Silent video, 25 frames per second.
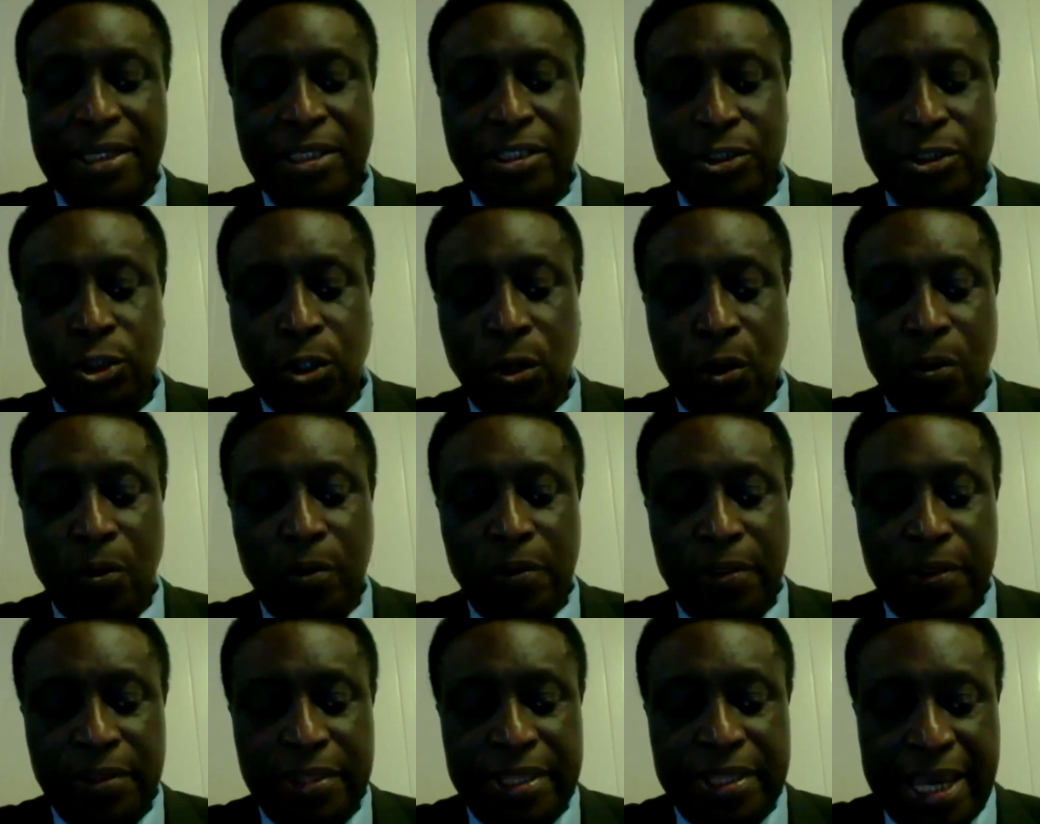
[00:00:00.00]

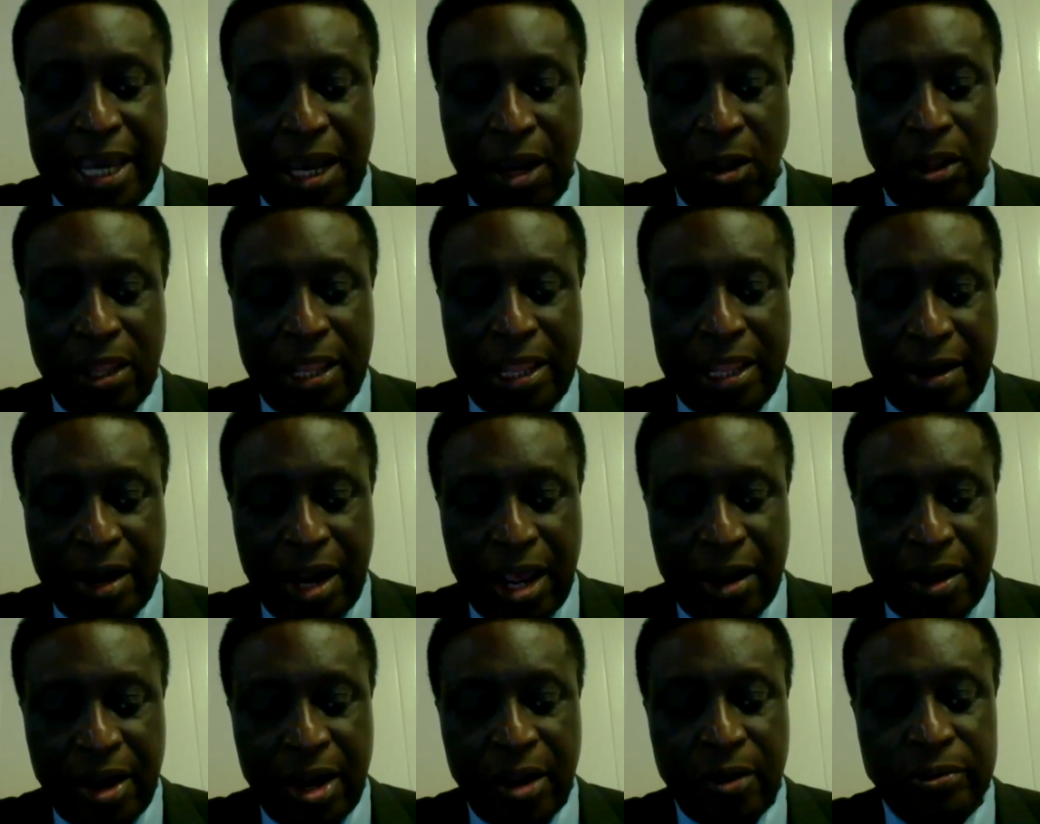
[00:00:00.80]
So they are all
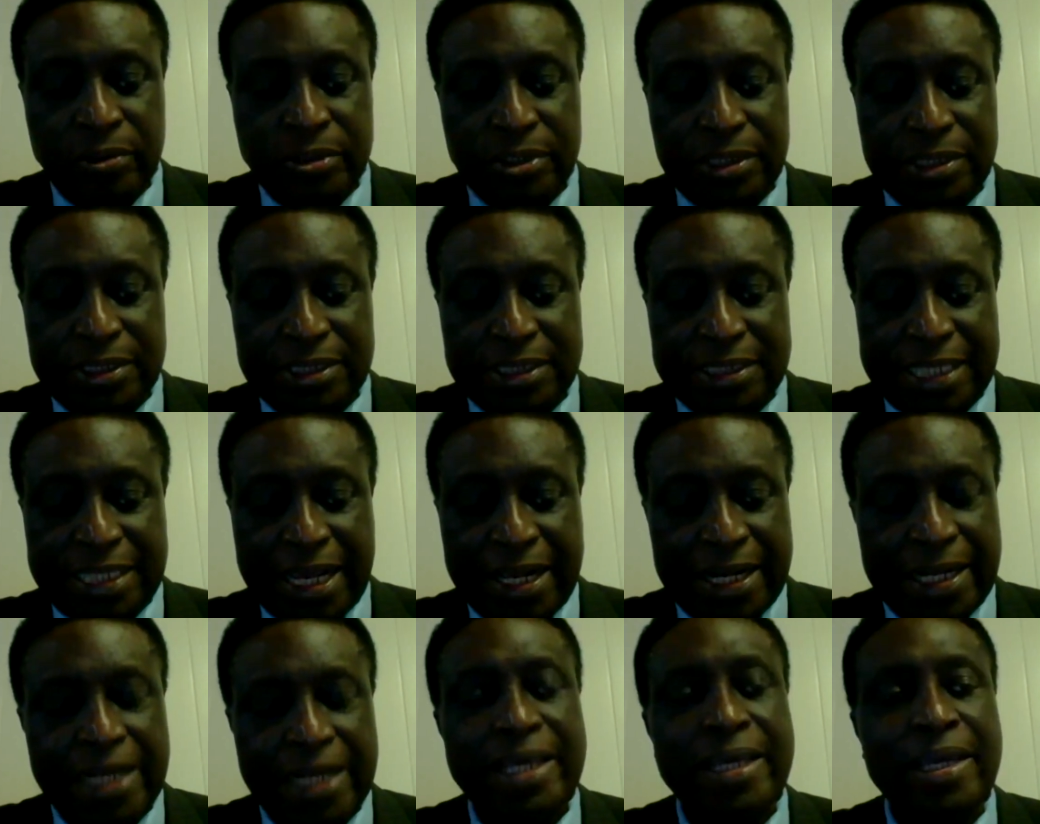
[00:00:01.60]
around
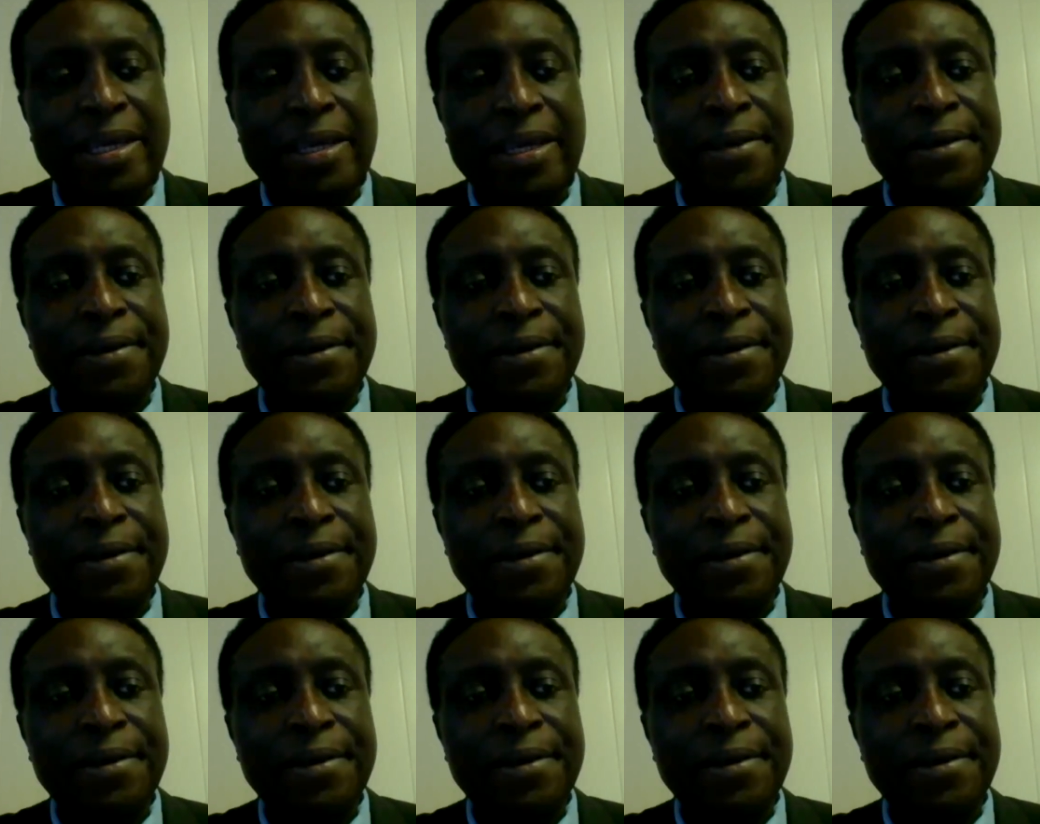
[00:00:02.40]
Saclay